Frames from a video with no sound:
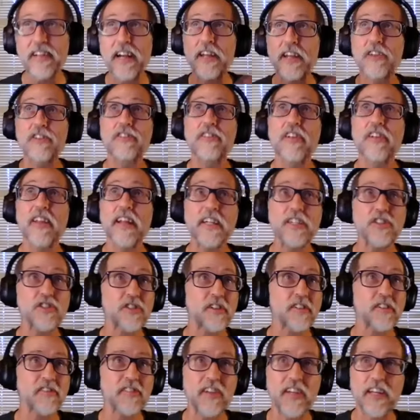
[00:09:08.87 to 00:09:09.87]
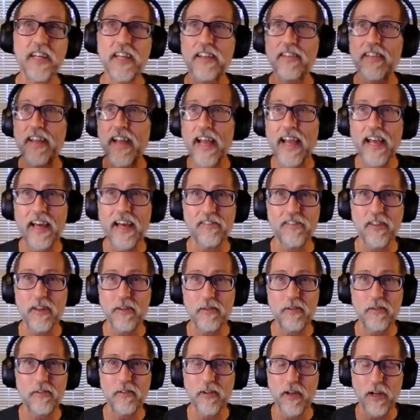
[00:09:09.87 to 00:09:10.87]
I use electricity that has
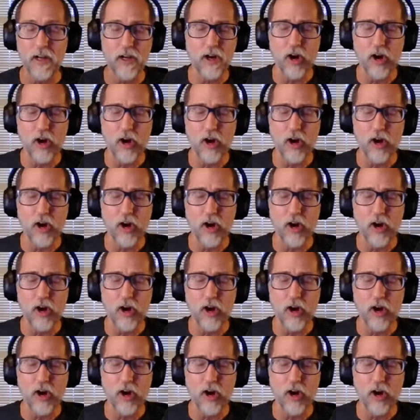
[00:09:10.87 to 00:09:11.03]
a